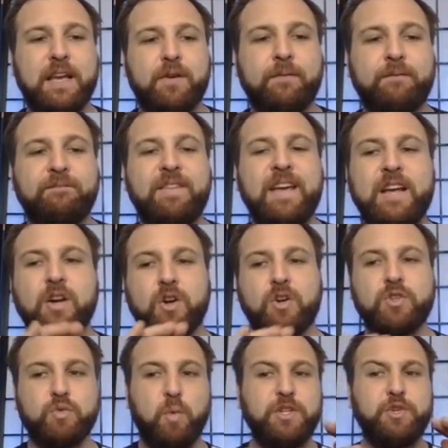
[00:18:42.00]
your
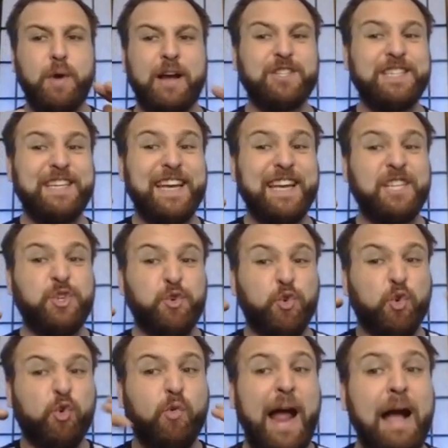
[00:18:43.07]
fingers, once you actually get into
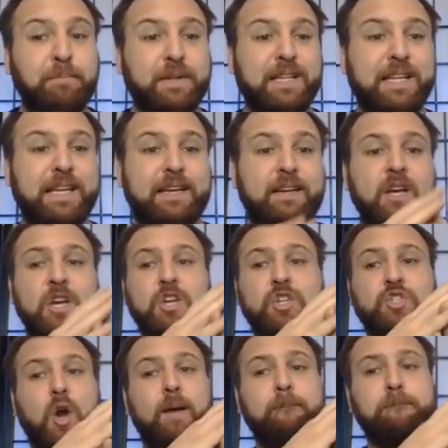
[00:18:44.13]
grappling,
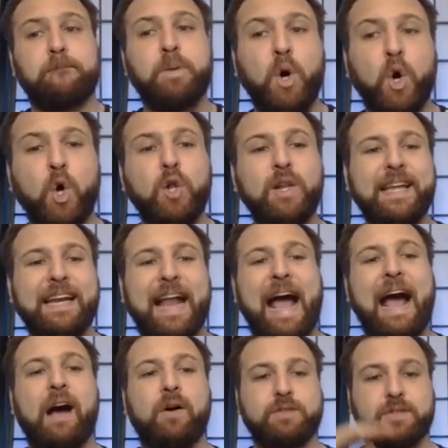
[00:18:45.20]
start pulling
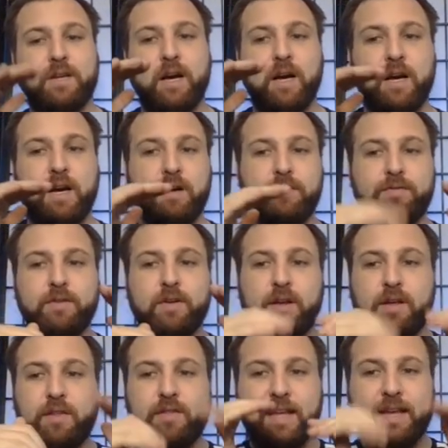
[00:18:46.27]
out of
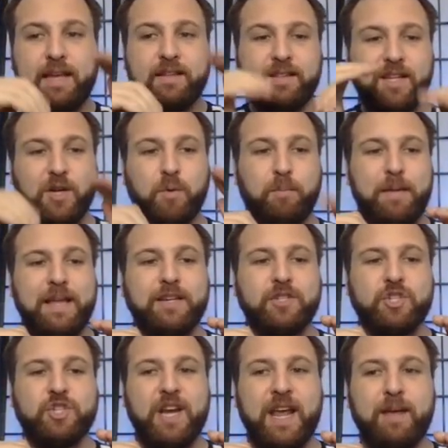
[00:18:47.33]
the little mitten
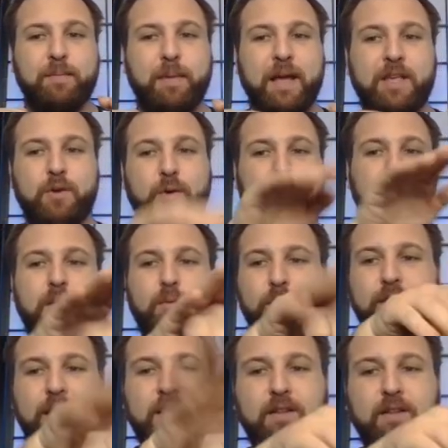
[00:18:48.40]
shape and you end up with
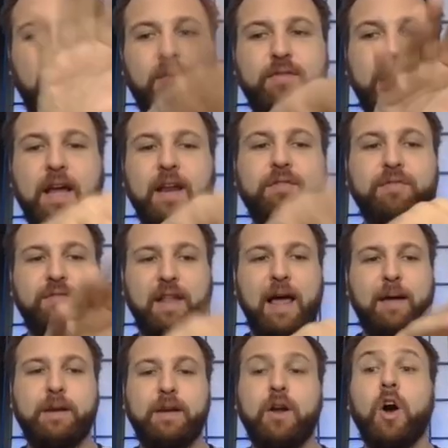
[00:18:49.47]
a glove kind of
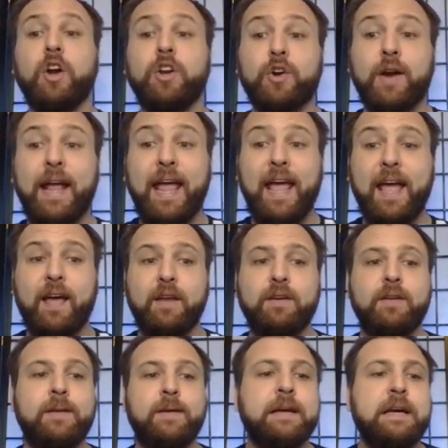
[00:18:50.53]
flapping on your hand.
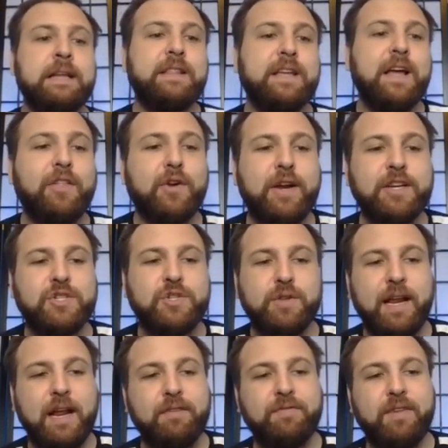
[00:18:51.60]
The other issue that
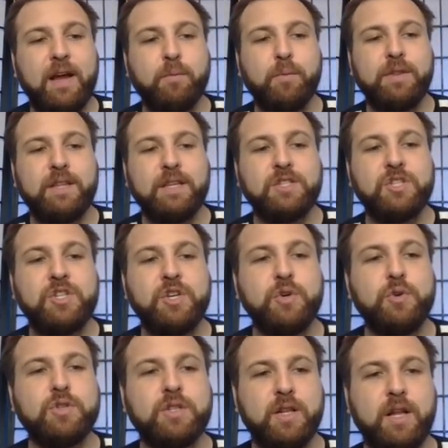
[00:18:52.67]
I find with these
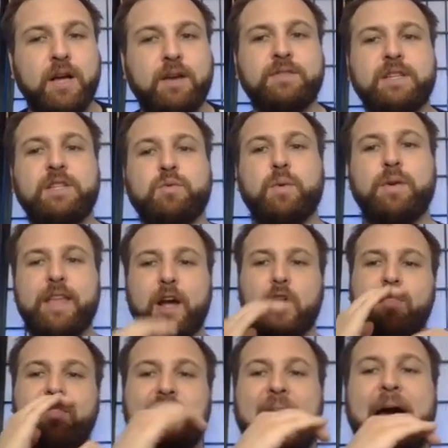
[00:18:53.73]
huge gloves is when they are
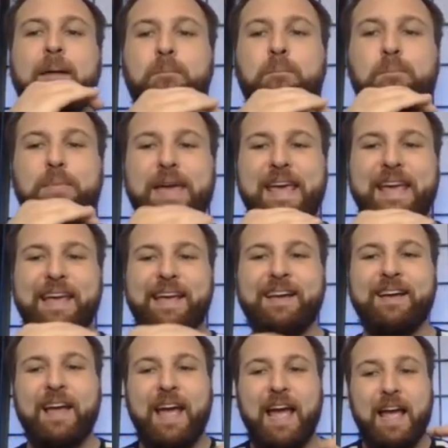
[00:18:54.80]
that big
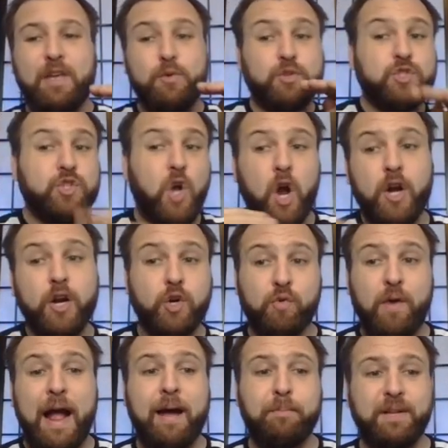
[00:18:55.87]
and you start
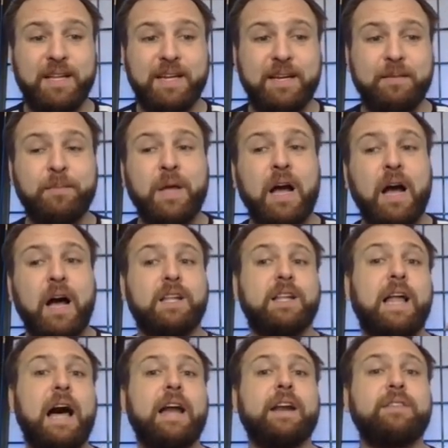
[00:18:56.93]
grappling, a
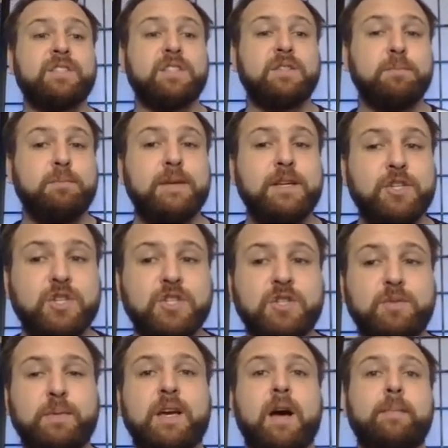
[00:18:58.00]
lot of submissions
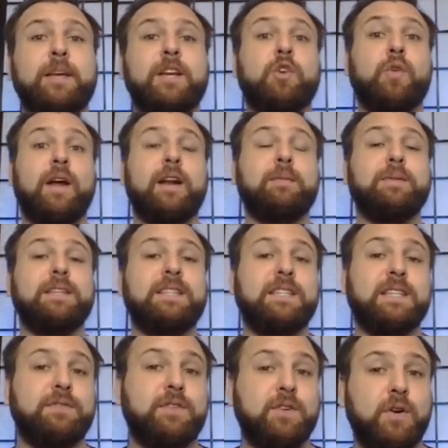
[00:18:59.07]
become incredibly
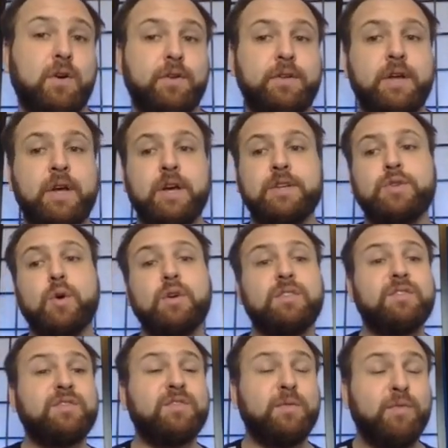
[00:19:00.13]
difficult. So,
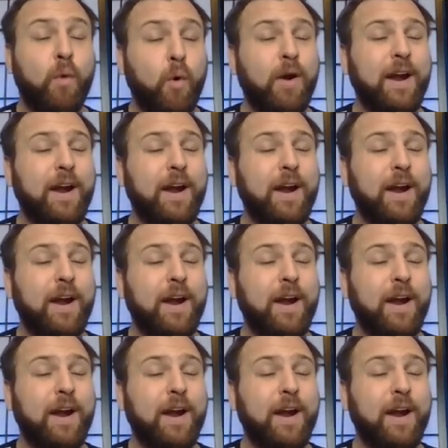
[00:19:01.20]
for